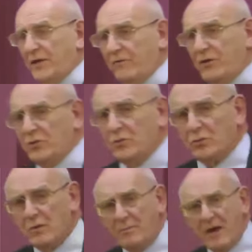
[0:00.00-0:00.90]
if you don't
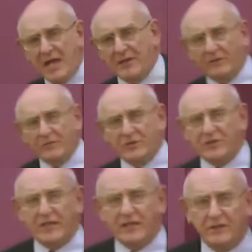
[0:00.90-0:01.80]
repent of your
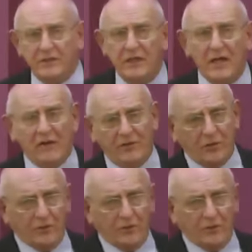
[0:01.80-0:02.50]
sins, if you don't